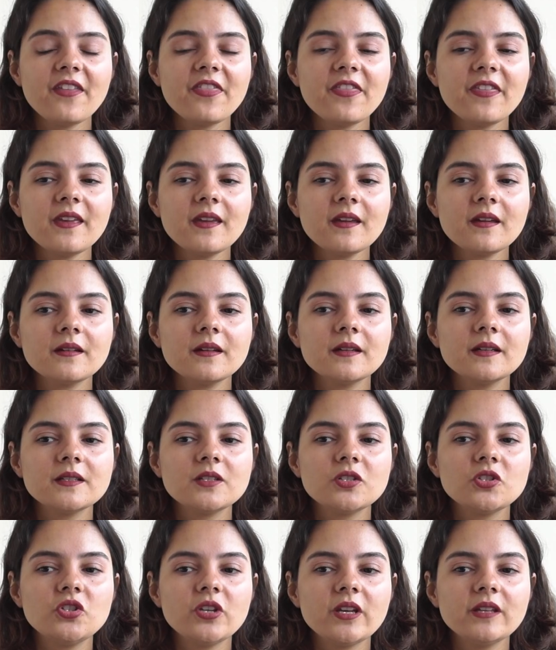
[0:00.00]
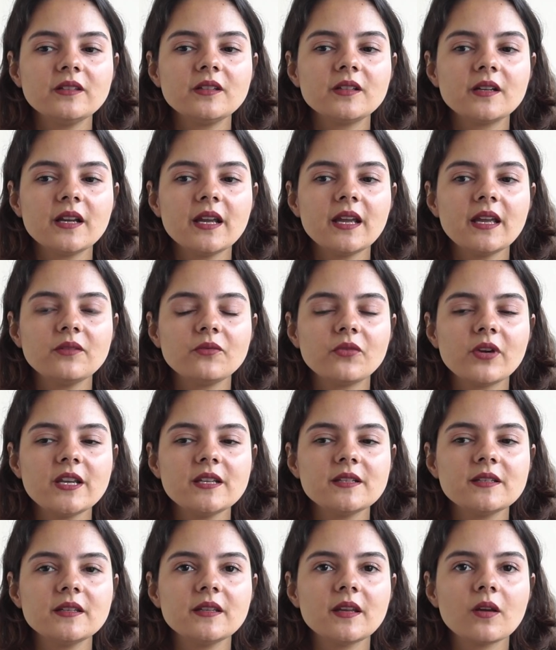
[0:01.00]
I think gender and
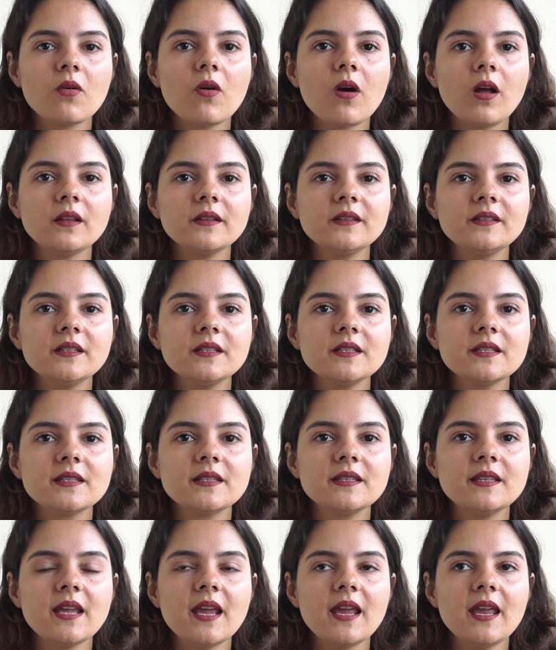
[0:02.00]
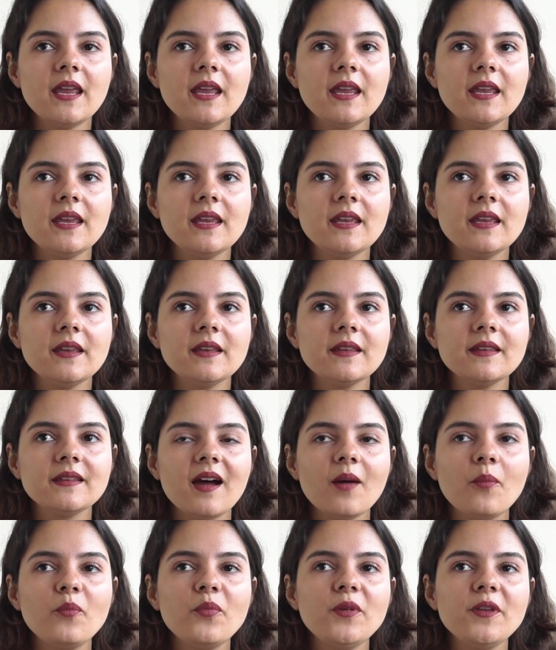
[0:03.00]
race inequalities, they
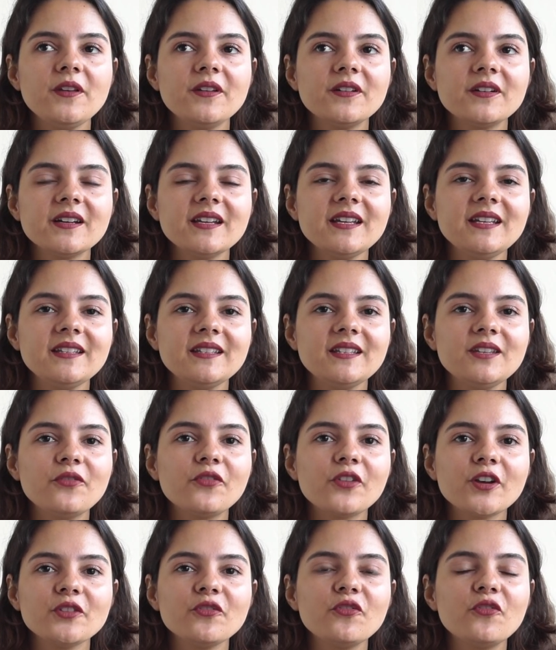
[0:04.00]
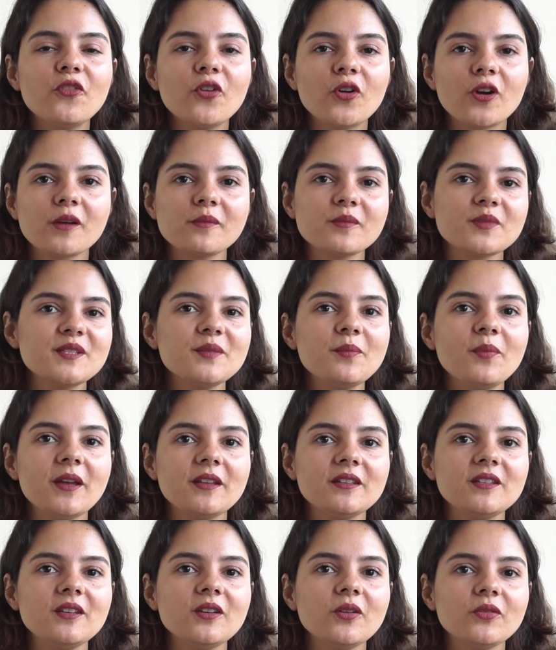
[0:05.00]
appear in different forms
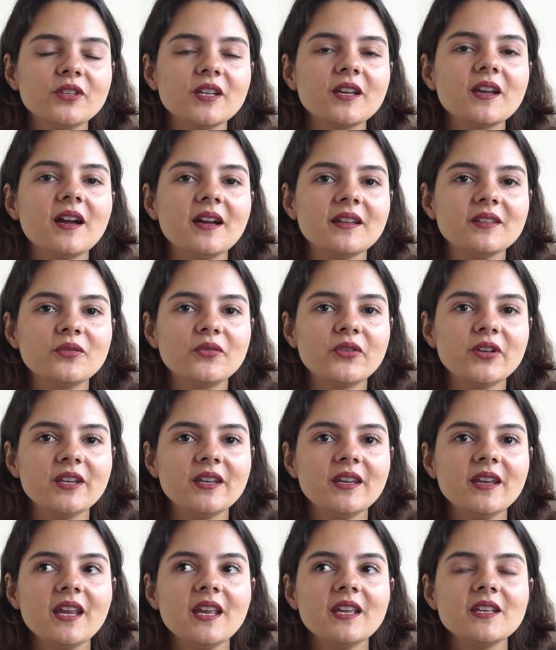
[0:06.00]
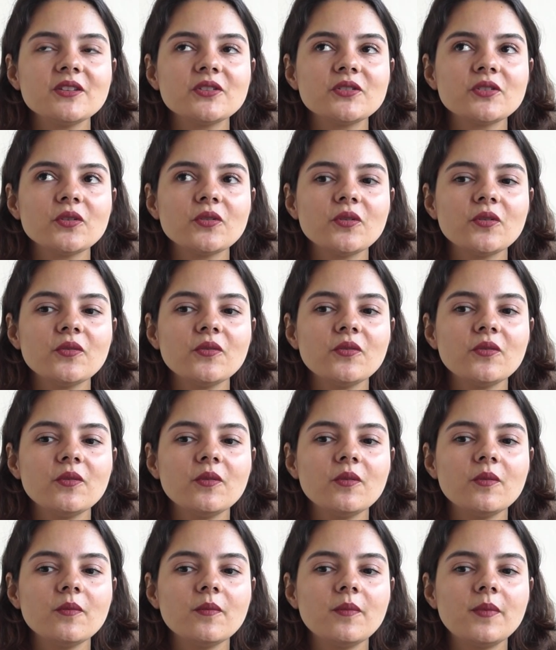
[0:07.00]
depending on the country.
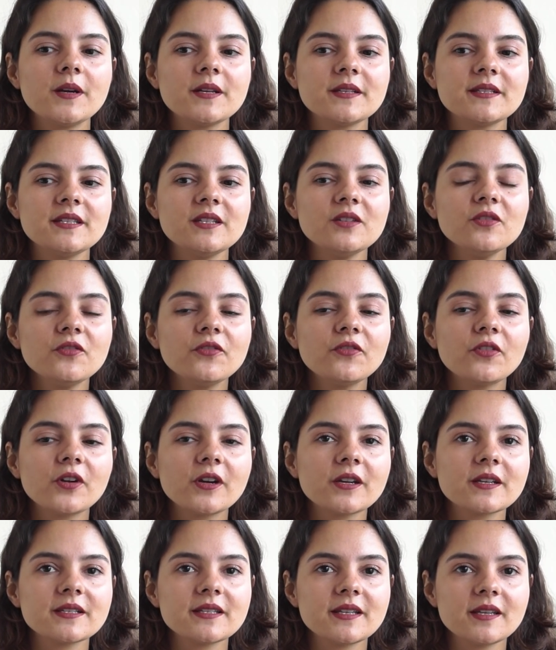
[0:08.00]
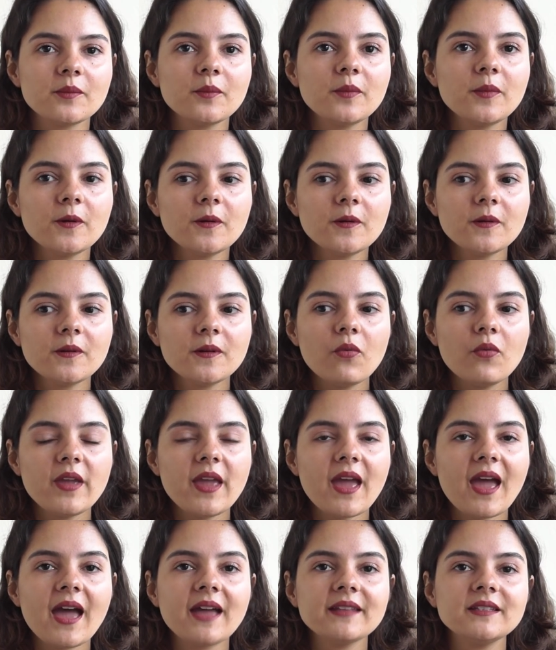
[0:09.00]
So Brazil, for example, we
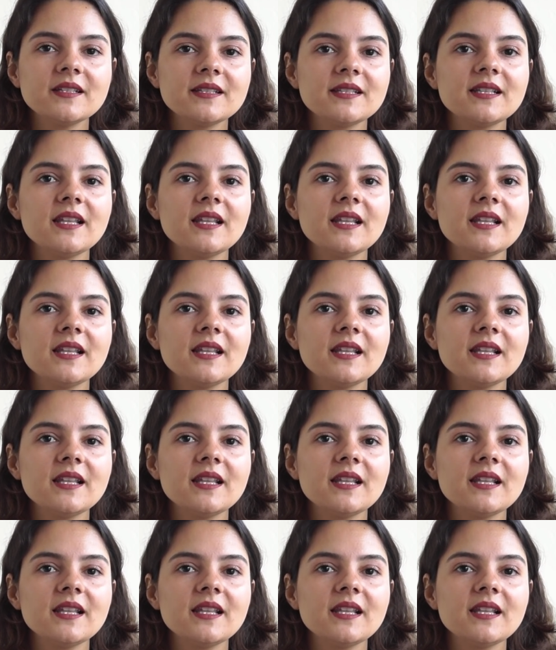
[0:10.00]
had a